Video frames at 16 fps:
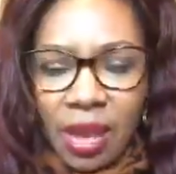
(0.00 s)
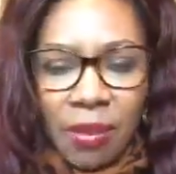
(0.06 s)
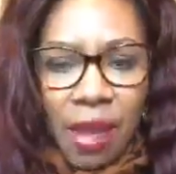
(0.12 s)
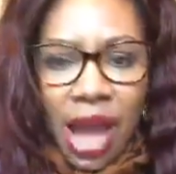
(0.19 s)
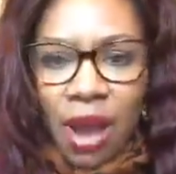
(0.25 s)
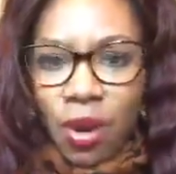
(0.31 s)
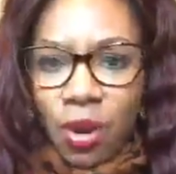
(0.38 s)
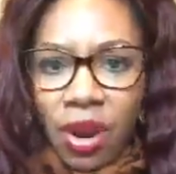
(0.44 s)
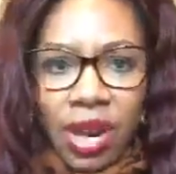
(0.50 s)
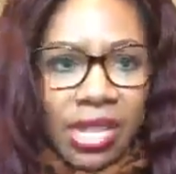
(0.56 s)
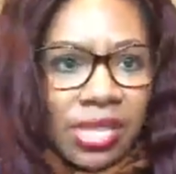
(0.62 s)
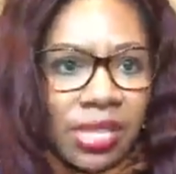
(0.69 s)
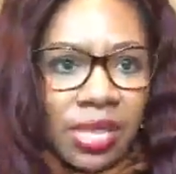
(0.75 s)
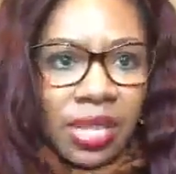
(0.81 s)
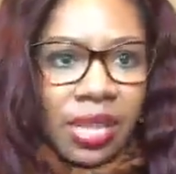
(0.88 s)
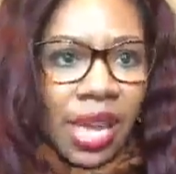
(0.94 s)
my
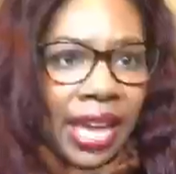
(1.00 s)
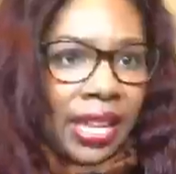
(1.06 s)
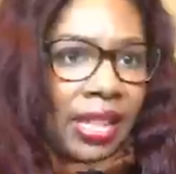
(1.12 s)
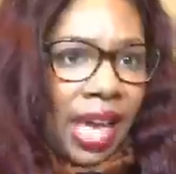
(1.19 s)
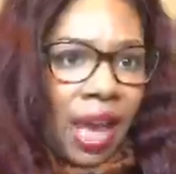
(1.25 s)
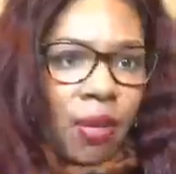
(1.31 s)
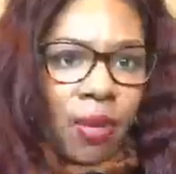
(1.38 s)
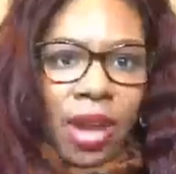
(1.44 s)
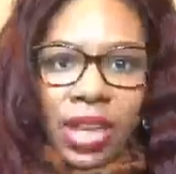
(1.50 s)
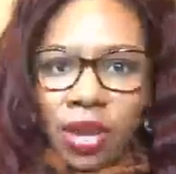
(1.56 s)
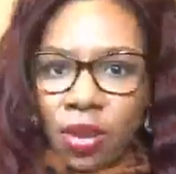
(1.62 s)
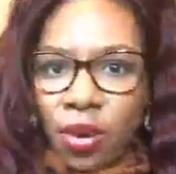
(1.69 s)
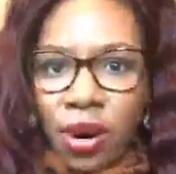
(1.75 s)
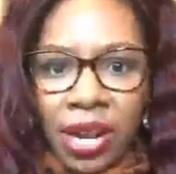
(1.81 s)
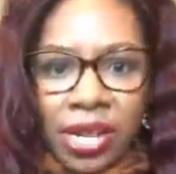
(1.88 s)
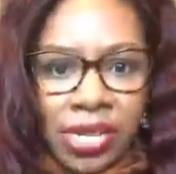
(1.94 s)
organs look like that way, your
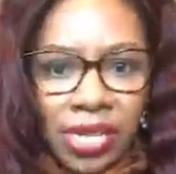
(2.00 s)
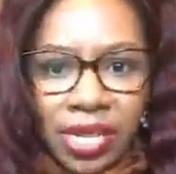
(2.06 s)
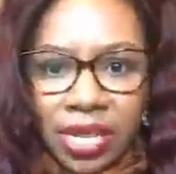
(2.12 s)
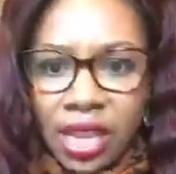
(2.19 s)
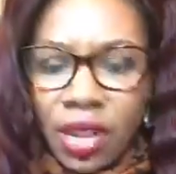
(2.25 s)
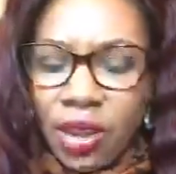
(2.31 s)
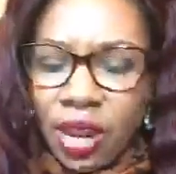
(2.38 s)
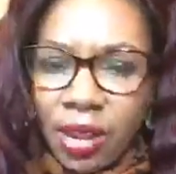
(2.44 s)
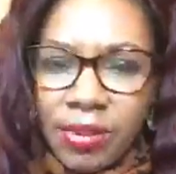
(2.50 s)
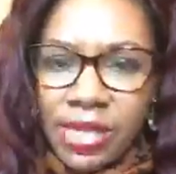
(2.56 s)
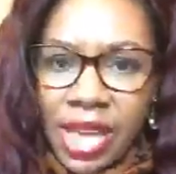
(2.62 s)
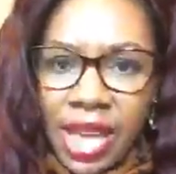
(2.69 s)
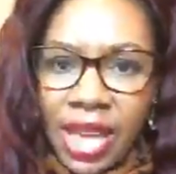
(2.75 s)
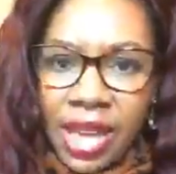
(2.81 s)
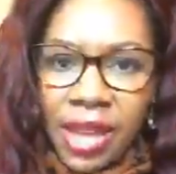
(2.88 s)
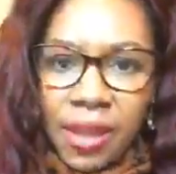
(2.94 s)
organs look, you know what I'm
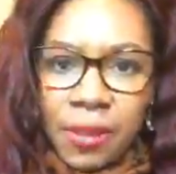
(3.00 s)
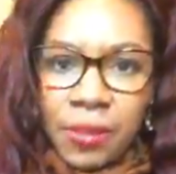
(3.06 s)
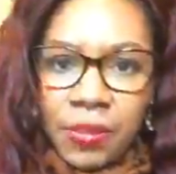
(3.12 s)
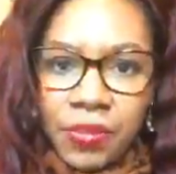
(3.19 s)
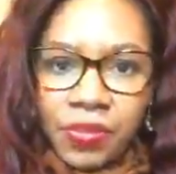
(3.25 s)
saying?